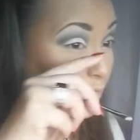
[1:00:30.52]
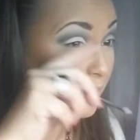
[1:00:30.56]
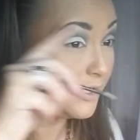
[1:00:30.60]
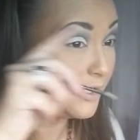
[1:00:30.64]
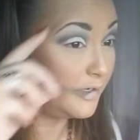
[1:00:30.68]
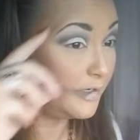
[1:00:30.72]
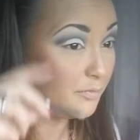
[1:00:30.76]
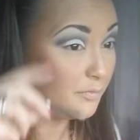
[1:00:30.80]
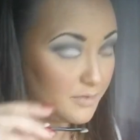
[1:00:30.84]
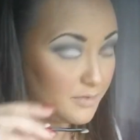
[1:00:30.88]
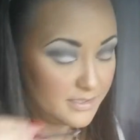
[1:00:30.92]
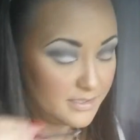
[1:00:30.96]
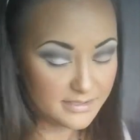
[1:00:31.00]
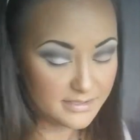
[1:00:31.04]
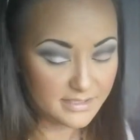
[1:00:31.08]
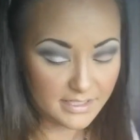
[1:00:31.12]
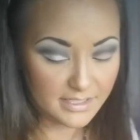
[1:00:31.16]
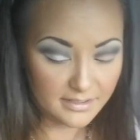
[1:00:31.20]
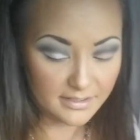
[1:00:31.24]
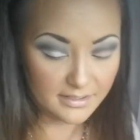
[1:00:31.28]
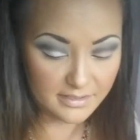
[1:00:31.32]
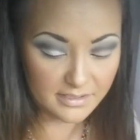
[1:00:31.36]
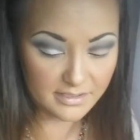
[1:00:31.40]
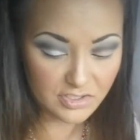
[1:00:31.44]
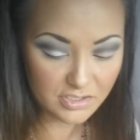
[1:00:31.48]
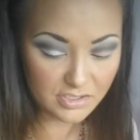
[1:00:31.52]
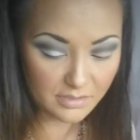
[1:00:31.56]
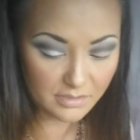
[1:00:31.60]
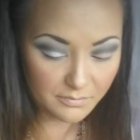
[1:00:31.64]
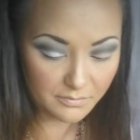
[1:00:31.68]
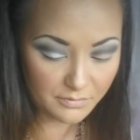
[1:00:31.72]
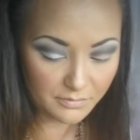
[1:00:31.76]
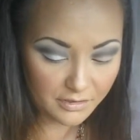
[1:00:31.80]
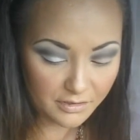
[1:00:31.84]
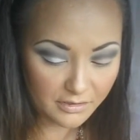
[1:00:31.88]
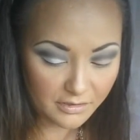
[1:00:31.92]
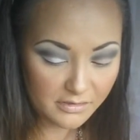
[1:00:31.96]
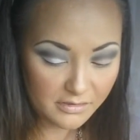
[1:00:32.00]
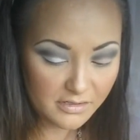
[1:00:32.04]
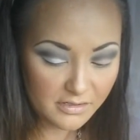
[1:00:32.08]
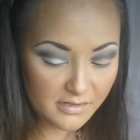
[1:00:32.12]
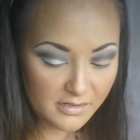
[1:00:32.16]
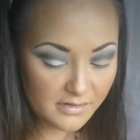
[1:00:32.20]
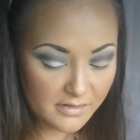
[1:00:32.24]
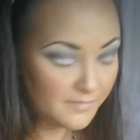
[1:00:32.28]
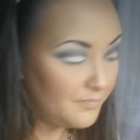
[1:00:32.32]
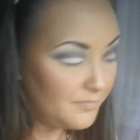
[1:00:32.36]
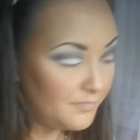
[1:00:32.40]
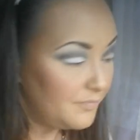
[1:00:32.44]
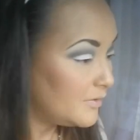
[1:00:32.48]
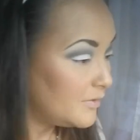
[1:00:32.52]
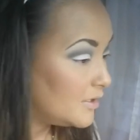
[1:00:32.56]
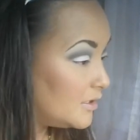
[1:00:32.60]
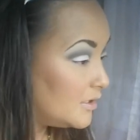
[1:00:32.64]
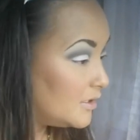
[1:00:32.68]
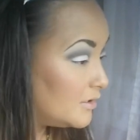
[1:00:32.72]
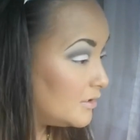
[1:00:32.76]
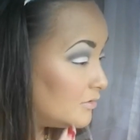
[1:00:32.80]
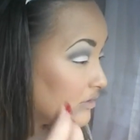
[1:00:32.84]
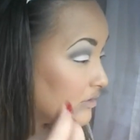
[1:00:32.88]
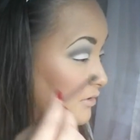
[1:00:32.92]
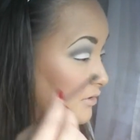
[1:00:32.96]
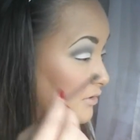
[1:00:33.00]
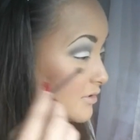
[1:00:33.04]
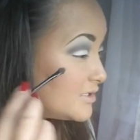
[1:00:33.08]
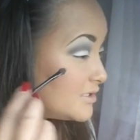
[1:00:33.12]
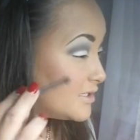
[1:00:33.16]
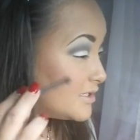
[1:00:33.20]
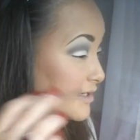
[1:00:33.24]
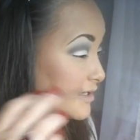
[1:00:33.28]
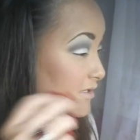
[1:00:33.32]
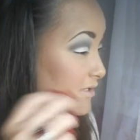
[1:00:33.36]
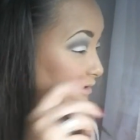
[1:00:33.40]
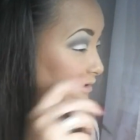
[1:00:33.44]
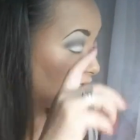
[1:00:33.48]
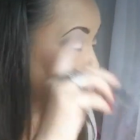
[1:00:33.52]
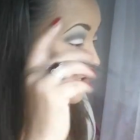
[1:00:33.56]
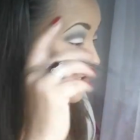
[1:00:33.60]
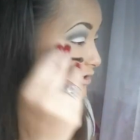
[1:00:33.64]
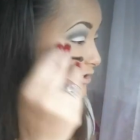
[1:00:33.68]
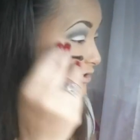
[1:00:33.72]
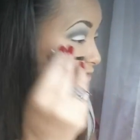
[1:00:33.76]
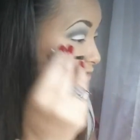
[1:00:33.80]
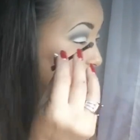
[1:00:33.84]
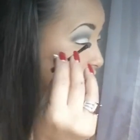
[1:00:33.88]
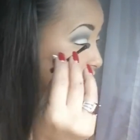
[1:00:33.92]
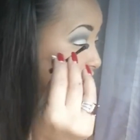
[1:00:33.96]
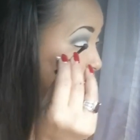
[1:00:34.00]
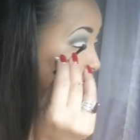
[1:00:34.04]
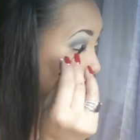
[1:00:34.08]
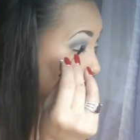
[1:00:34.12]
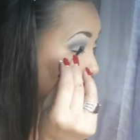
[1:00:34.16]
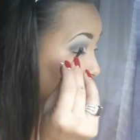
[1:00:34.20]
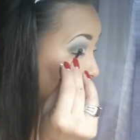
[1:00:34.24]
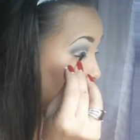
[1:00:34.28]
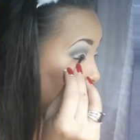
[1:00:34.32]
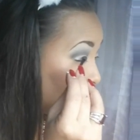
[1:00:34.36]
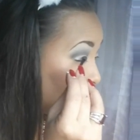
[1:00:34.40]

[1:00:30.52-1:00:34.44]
lid was in the shimmer. It looks like it's so I